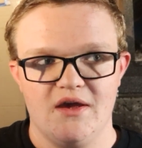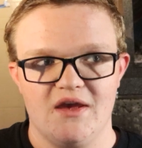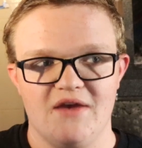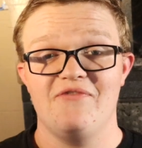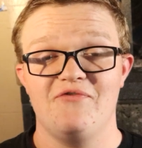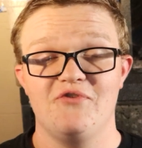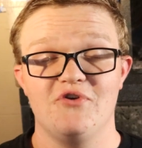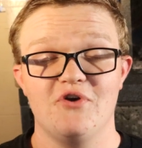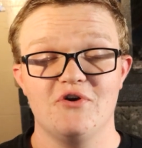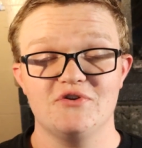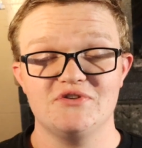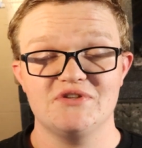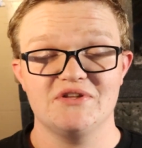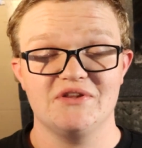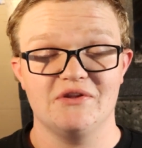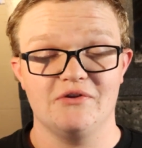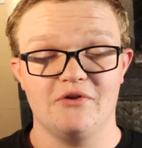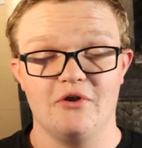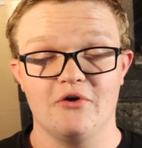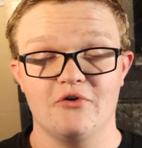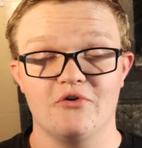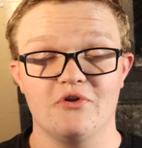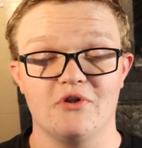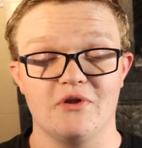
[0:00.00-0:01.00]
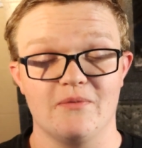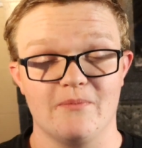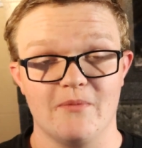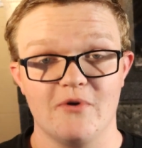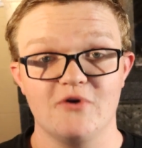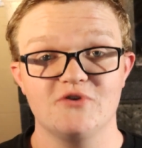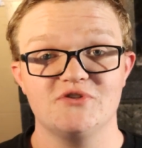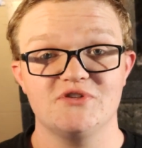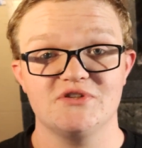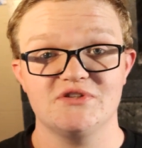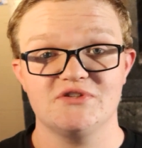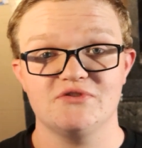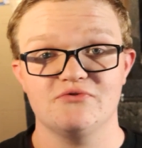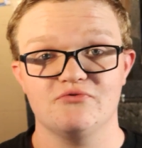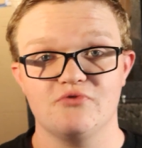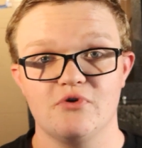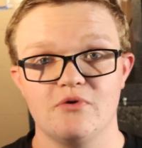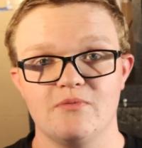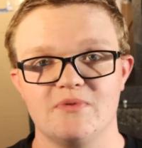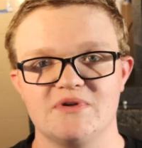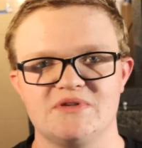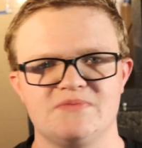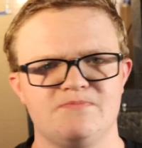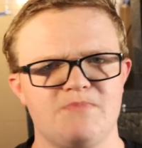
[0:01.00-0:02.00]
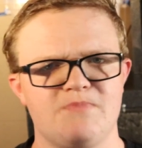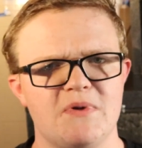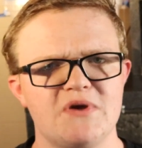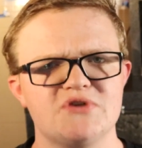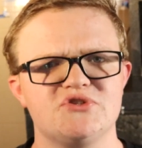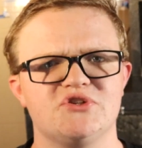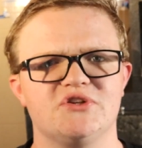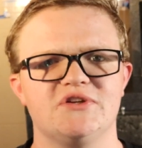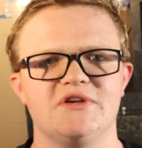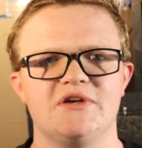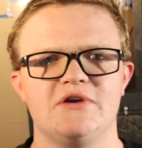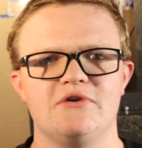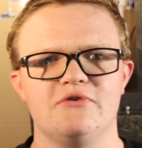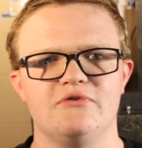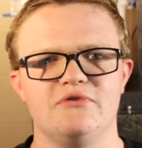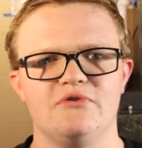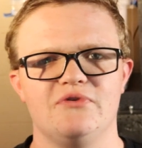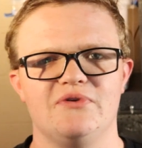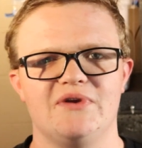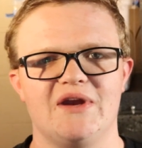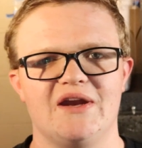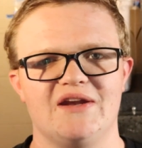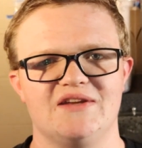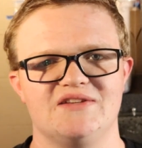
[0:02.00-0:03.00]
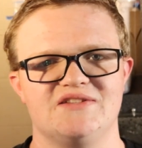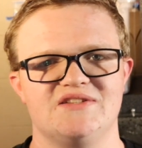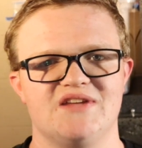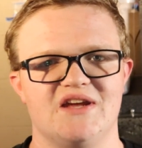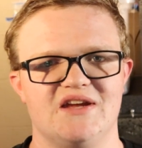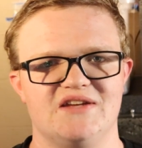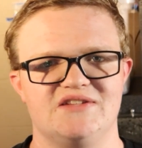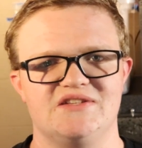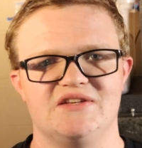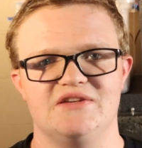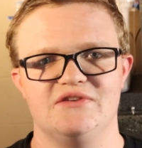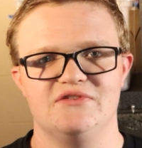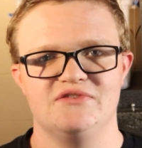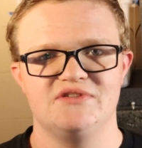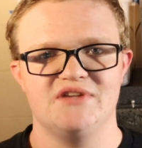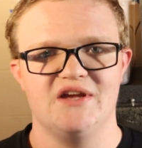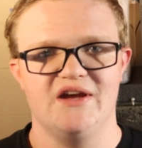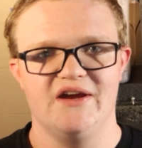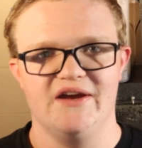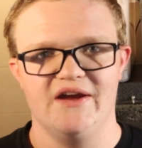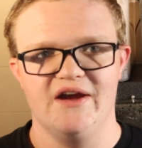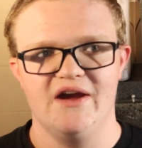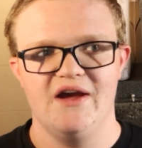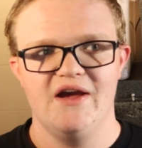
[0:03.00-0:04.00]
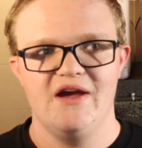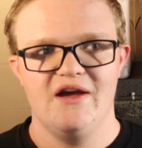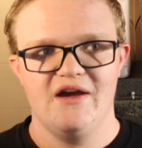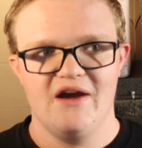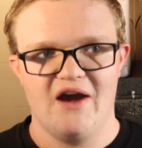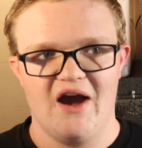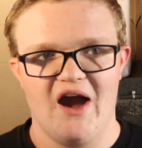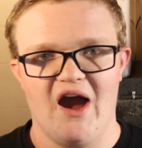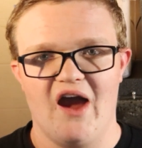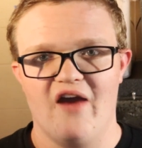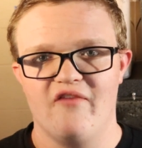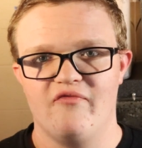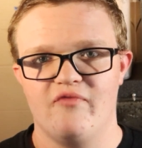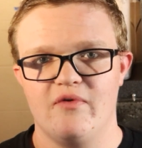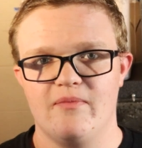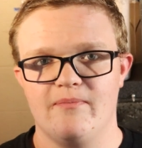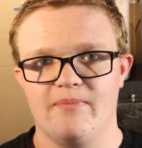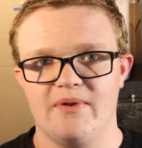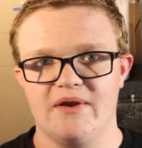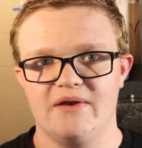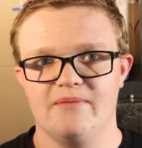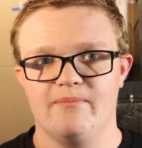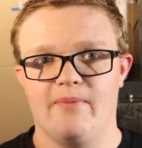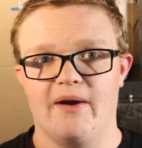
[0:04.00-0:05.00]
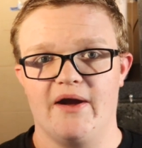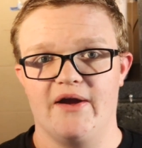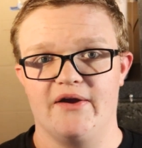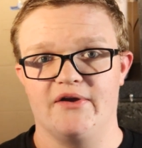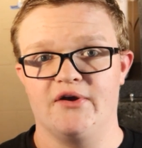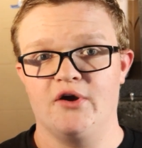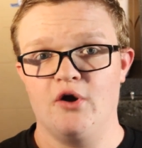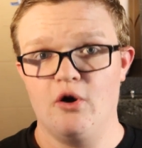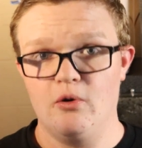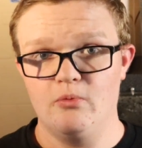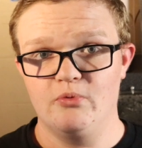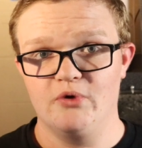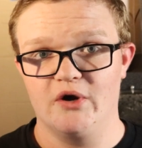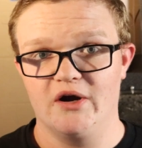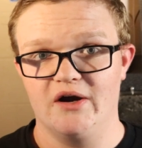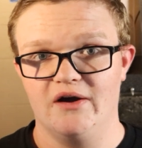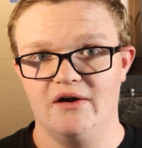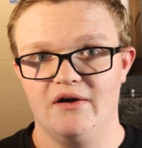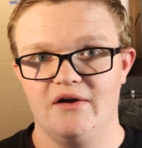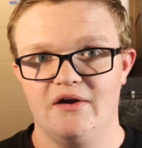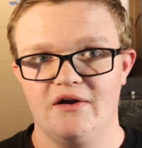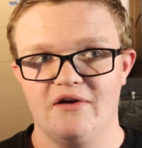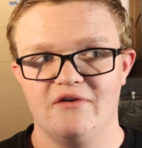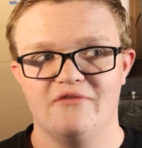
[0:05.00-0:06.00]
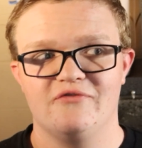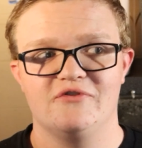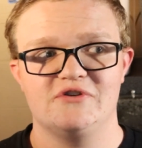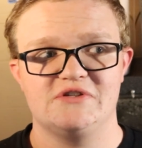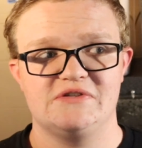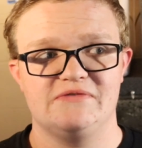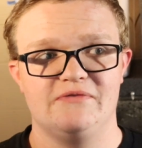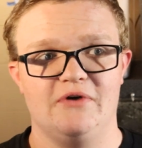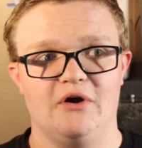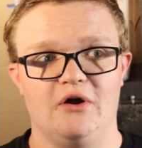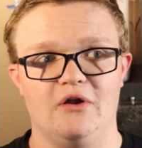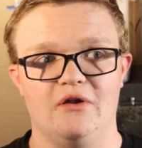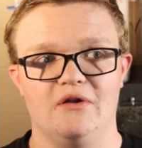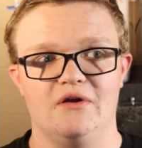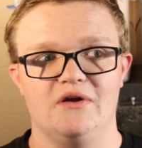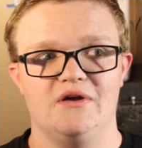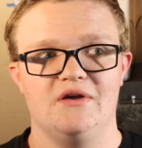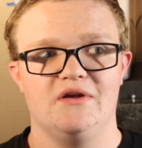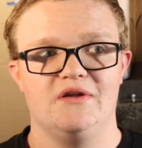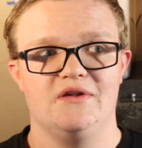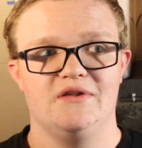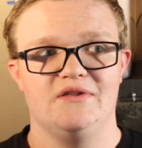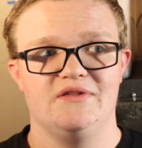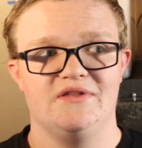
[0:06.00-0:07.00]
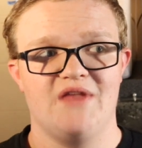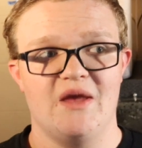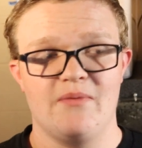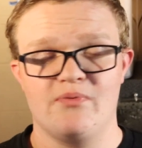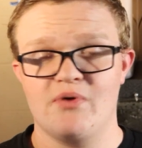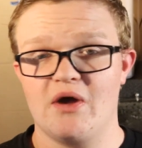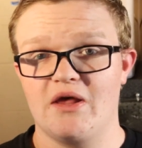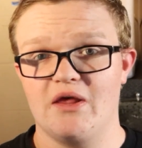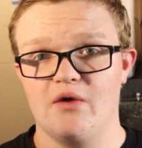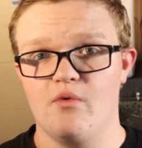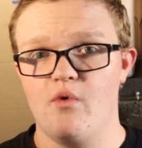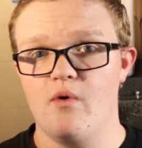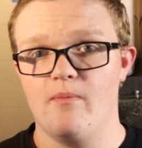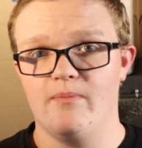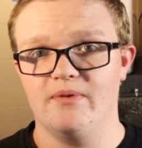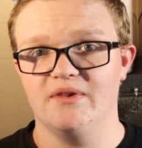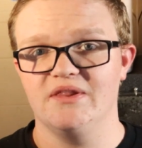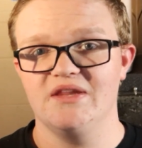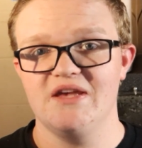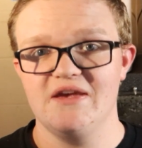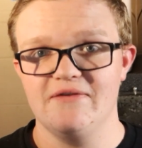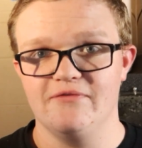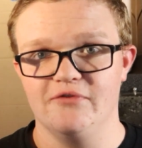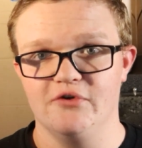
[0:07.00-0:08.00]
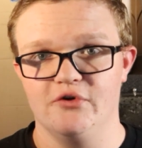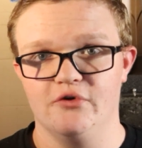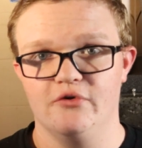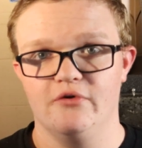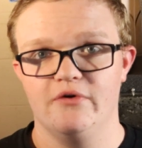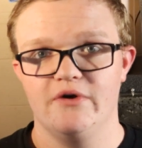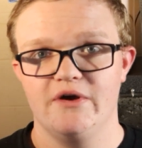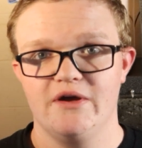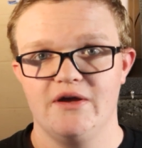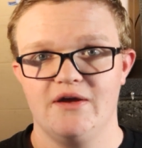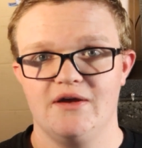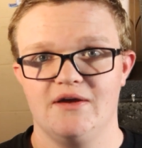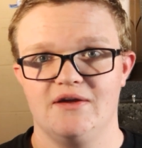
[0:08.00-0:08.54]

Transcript: If you go to the local emergency room, especially here in the United States, and you say, I've been bitten by a cobra, first of all, they probably won't believe you.